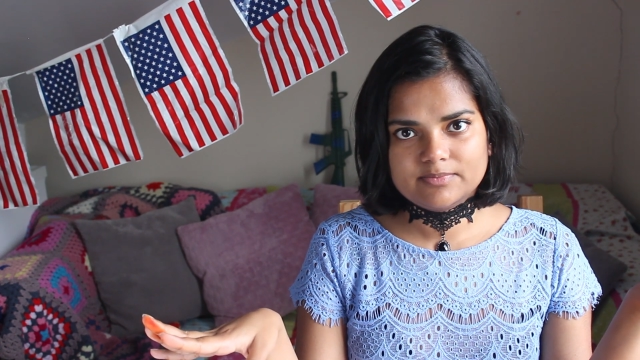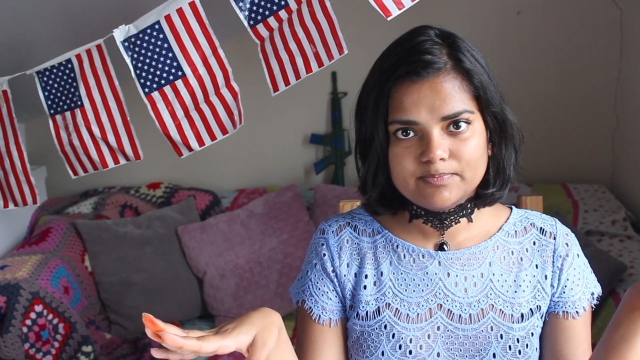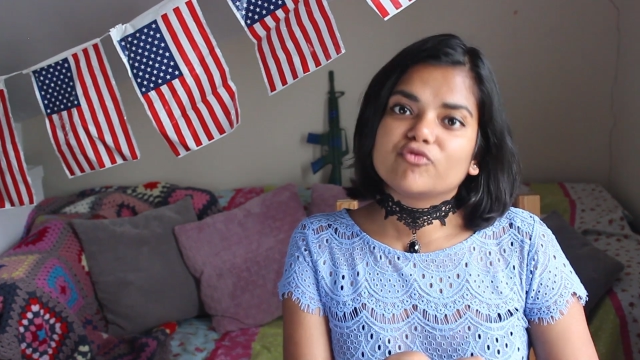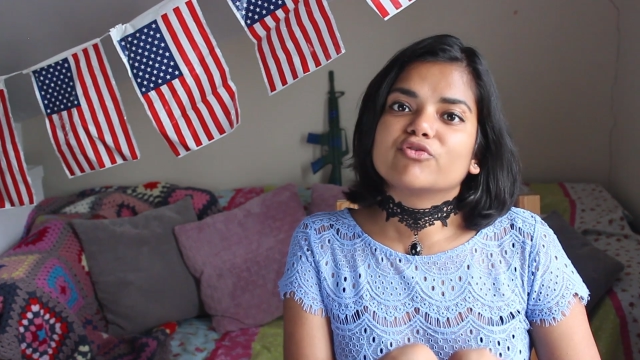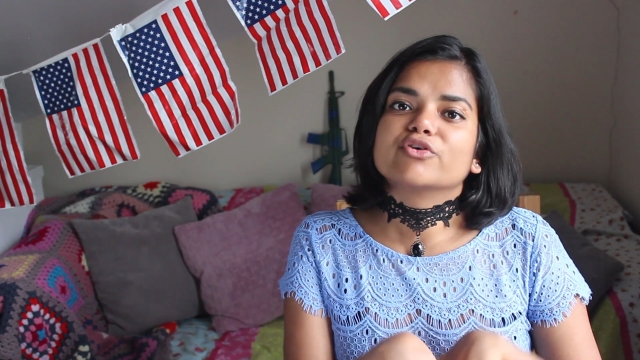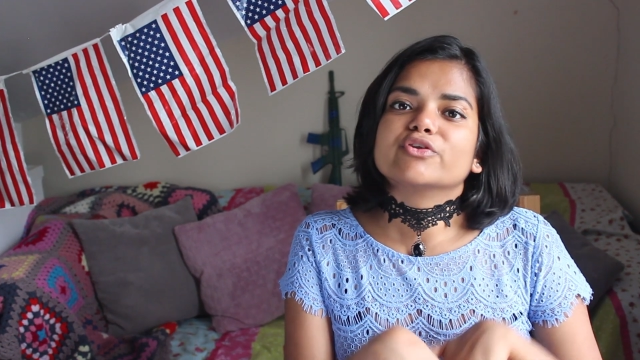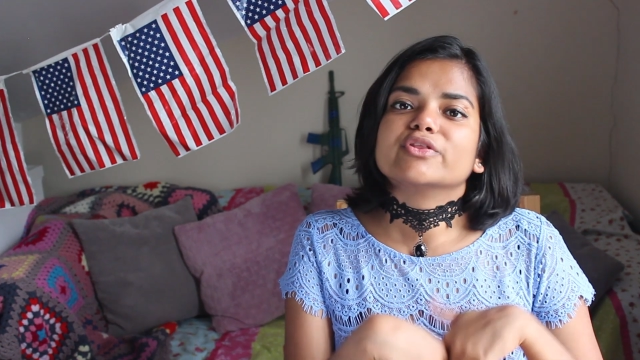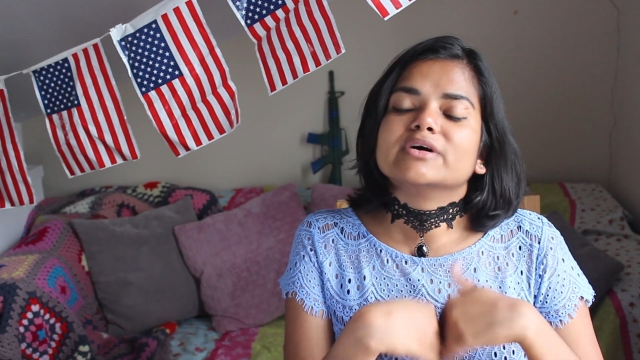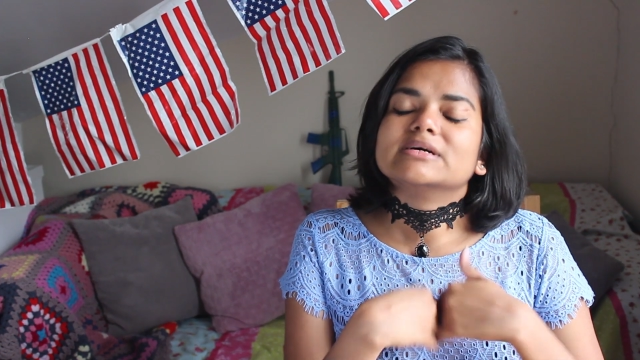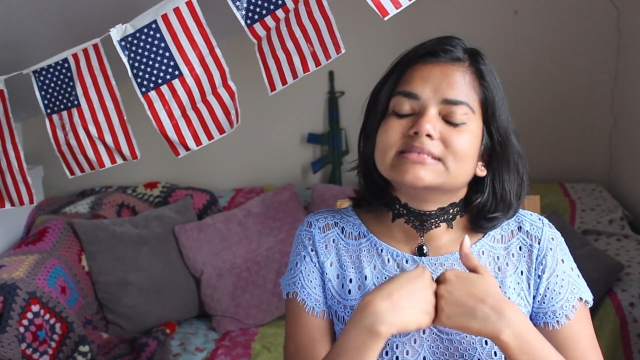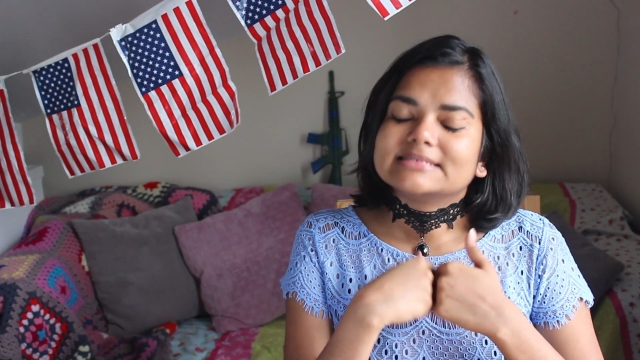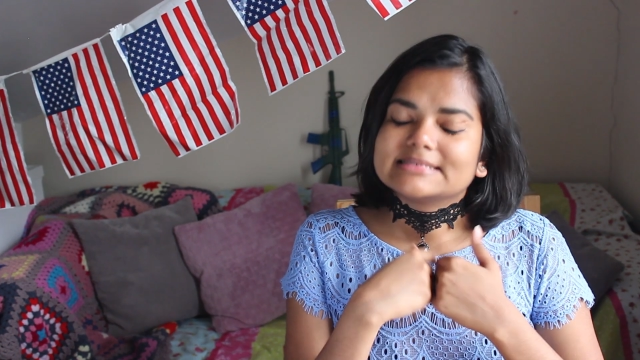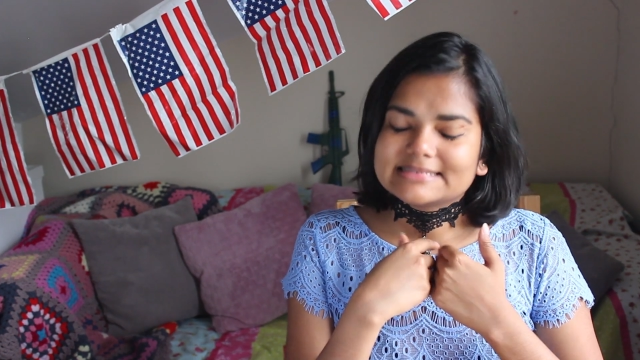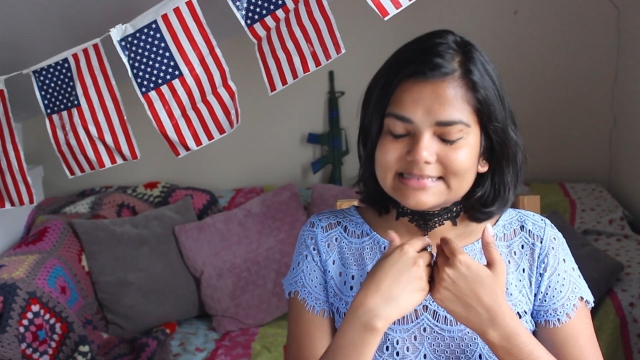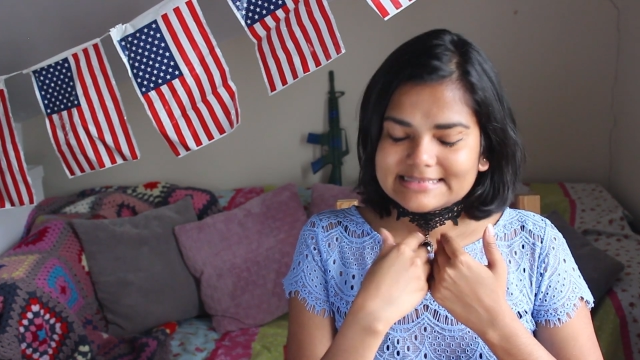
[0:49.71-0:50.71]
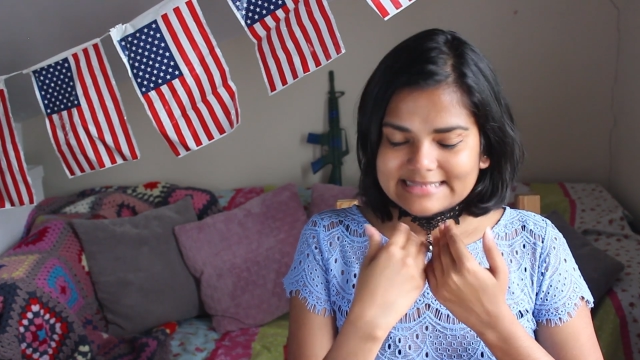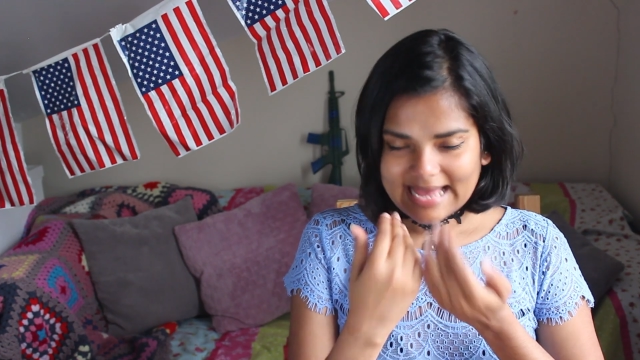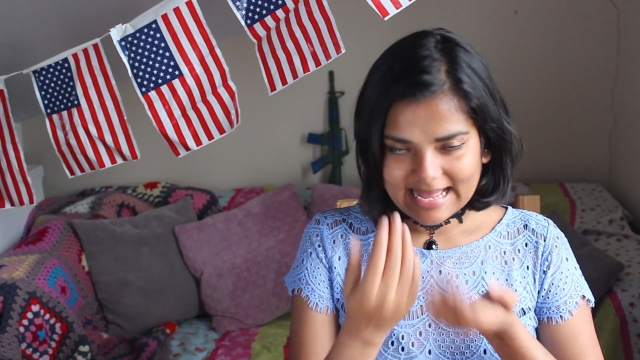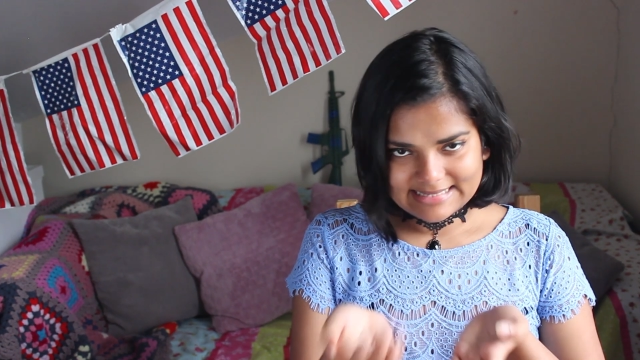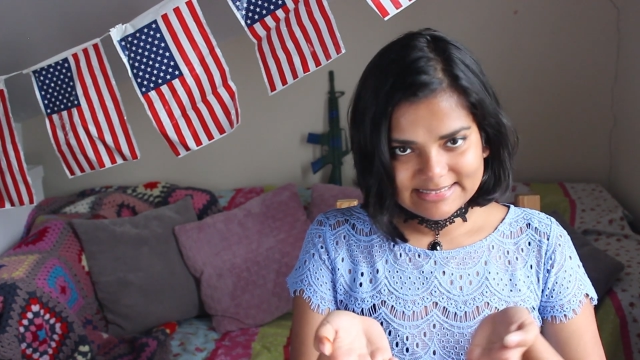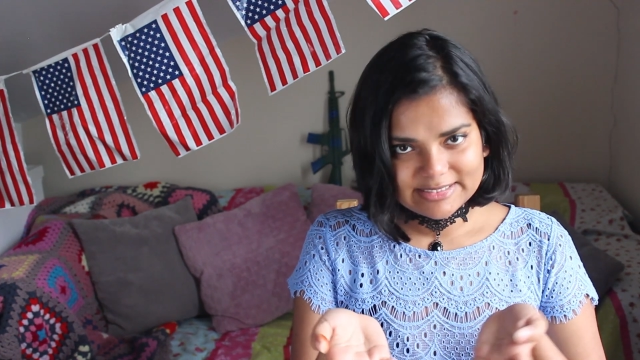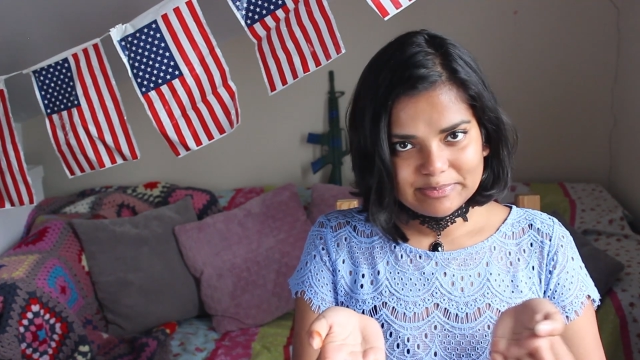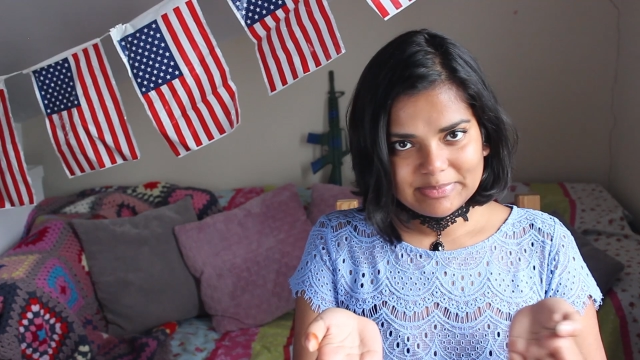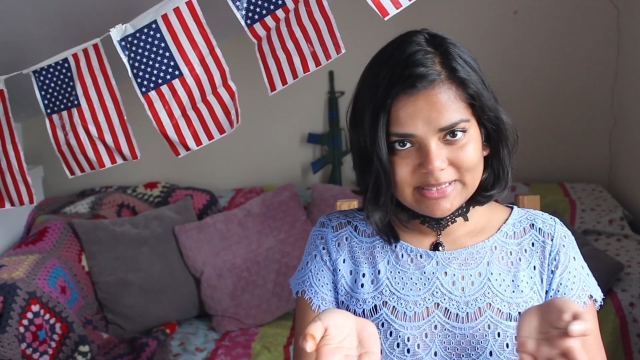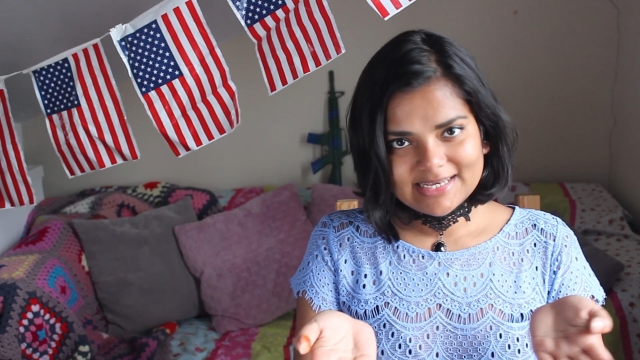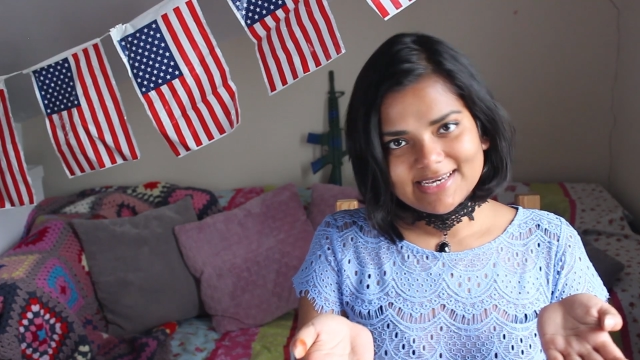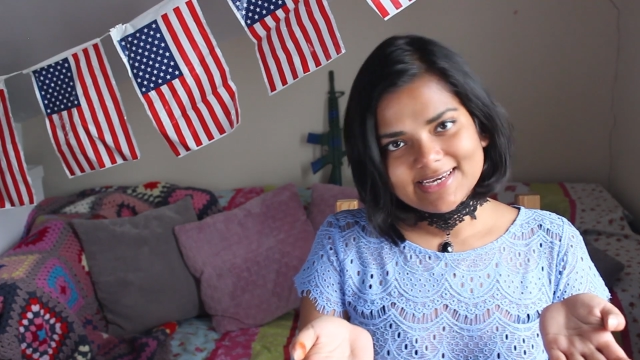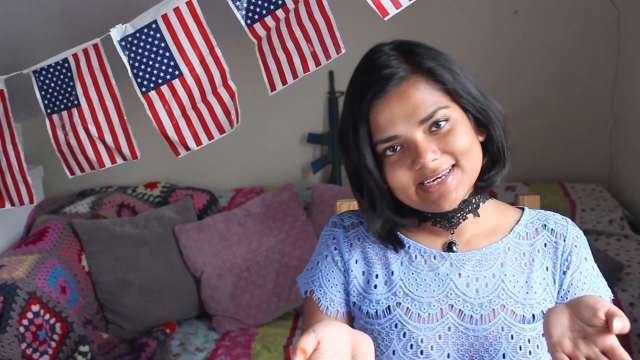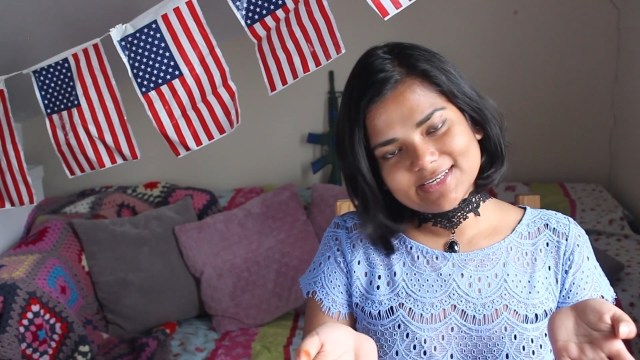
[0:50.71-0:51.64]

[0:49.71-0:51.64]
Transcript: For the understandably